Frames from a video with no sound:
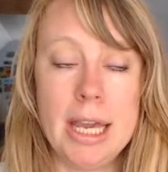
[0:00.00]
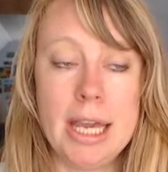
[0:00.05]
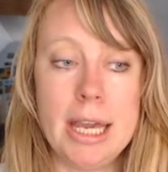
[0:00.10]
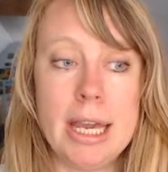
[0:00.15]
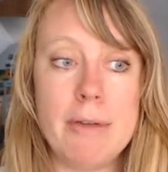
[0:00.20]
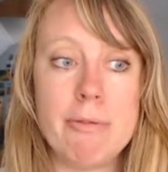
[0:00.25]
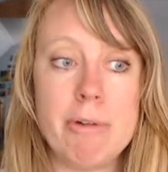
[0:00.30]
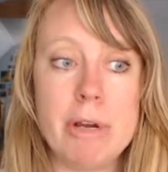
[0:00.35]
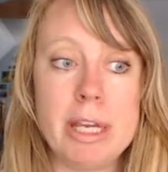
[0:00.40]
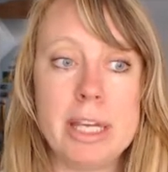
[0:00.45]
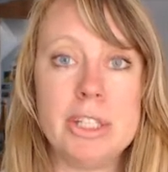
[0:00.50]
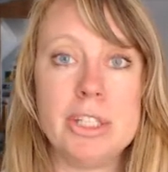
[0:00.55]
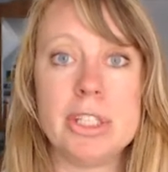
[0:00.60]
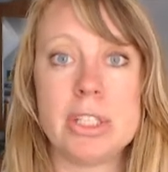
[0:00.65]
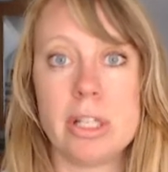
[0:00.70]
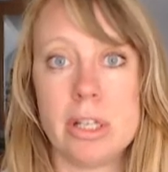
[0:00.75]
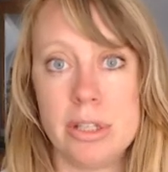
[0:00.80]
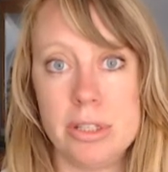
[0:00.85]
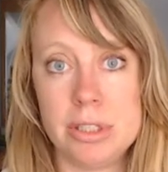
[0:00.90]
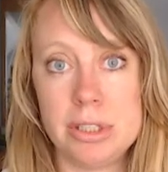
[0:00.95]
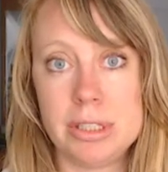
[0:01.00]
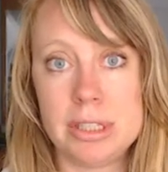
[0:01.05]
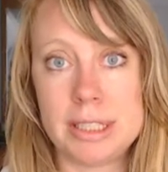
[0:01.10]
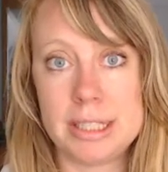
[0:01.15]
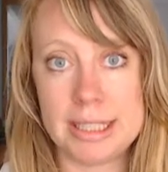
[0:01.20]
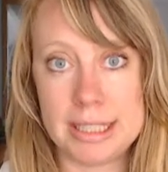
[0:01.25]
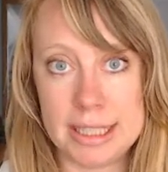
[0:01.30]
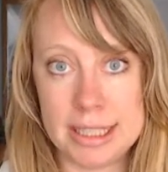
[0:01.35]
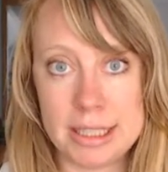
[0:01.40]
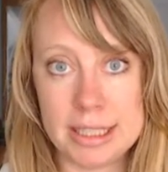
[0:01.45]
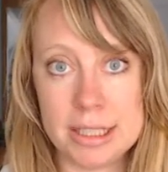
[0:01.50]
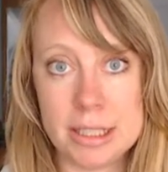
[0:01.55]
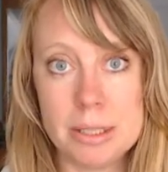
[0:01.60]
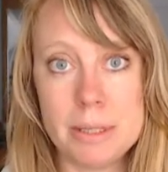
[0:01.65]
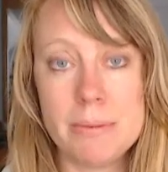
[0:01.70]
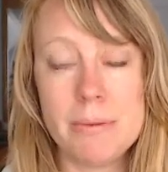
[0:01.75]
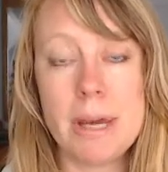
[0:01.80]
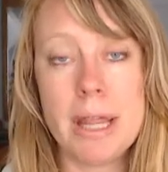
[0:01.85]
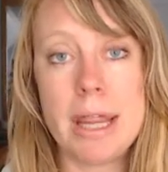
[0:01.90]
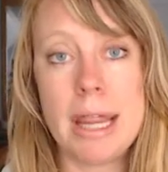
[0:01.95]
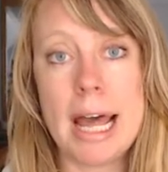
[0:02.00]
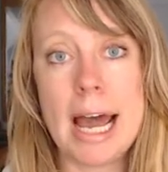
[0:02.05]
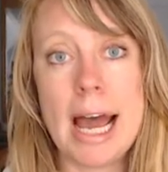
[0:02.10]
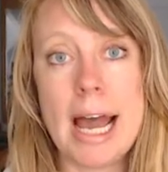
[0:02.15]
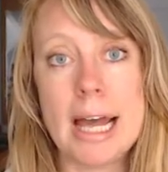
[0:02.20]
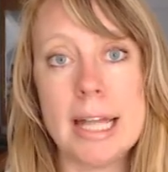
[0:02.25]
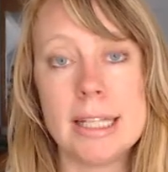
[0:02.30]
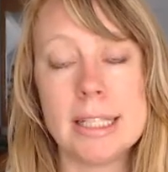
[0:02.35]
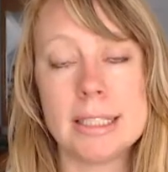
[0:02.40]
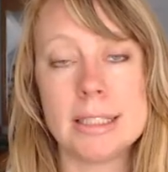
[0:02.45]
If we can just learn to sit with that,